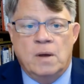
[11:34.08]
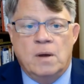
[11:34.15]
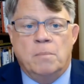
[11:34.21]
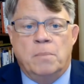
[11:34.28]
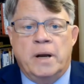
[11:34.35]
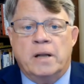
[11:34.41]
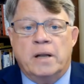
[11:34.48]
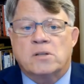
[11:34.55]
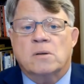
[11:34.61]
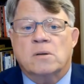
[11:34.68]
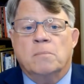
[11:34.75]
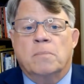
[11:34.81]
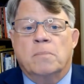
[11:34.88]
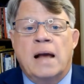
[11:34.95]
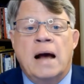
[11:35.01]
But it's
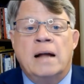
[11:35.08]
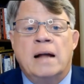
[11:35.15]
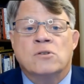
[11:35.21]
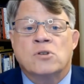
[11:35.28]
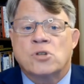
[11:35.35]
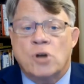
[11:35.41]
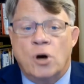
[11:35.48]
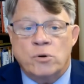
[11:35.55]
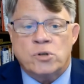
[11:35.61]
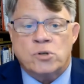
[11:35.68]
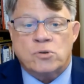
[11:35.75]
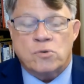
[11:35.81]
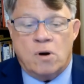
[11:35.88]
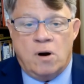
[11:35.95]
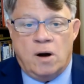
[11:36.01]
gotten so
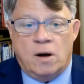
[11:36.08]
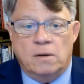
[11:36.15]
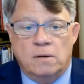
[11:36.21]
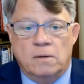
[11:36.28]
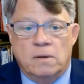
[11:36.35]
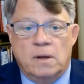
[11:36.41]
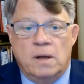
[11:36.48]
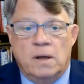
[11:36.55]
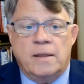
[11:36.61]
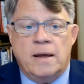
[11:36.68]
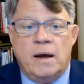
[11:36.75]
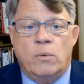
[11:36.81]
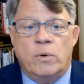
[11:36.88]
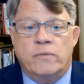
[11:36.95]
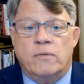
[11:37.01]
strong
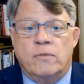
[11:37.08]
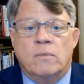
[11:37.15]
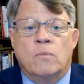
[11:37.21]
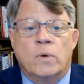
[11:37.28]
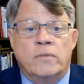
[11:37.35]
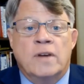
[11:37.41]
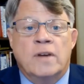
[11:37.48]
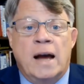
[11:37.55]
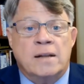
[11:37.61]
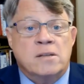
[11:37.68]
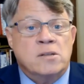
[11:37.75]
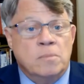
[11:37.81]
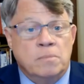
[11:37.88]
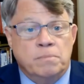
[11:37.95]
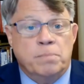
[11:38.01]
that we've got
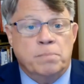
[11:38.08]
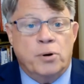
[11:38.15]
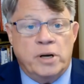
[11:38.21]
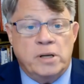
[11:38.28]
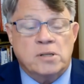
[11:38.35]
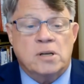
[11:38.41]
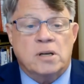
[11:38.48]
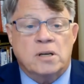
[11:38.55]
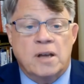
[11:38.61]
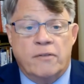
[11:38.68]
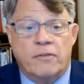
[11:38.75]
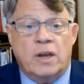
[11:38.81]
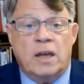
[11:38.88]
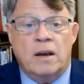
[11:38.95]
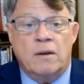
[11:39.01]
some pretty
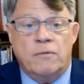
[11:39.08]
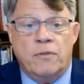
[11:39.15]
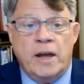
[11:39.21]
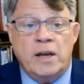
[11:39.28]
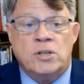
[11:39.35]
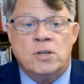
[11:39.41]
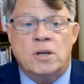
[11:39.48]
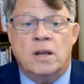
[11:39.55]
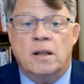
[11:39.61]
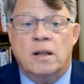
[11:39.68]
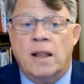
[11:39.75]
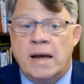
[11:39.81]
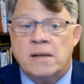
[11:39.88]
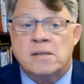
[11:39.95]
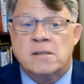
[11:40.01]
significant inflation. And
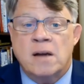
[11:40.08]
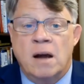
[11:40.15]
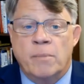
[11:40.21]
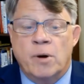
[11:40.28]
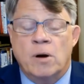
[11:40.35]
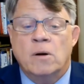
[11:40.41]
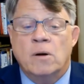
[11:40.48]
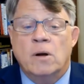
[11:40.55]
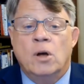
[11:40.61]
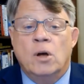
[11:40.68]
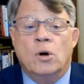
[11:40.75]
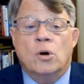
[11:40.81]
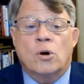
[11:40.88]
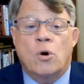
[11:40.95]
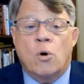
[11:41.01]
last summer,
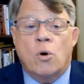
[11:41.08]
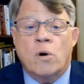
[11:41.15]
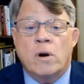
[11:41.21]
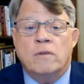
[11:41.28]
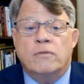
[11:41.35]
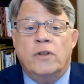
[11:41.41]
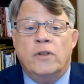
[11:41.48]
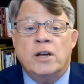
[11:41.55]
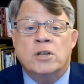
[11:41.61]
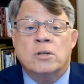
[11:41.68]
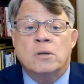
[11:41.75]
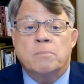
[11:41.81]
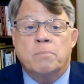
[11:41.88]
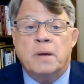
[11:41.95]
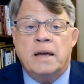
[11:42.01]
core
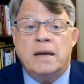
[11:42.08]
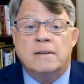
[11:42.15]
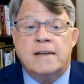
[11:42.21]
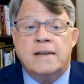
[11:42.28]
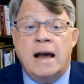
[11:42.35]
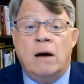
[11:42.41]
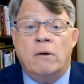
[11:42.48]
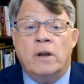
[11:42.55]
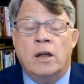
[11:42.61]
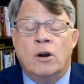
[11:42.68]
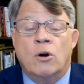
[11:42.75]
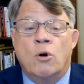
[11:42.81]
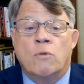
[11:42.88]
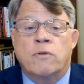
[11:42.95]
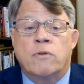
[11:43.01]
inflation peaked out at
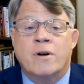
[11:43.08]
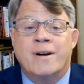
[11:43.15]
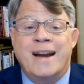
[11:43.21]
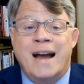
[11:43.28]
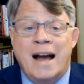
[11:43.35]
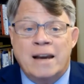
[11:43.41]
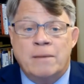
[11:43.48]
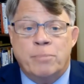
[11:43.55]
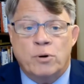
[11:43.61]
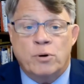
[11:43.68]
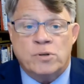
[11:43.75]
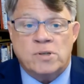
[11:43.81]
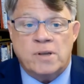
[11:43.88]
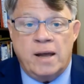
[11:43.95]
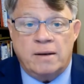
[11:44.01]
over
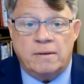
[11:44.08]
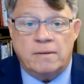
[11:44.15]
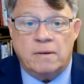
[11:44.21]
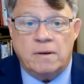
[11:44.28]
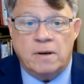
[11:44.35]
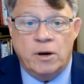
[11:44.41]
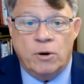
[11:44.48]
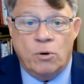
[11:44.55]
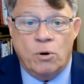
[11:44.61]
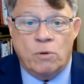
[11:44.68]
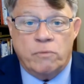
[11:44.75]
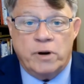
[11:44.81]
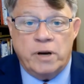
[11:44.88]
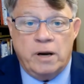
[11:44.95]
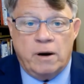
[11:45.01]
9% year
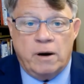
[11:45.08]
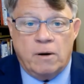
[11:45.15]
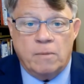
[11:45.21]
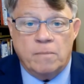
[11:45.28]
over year.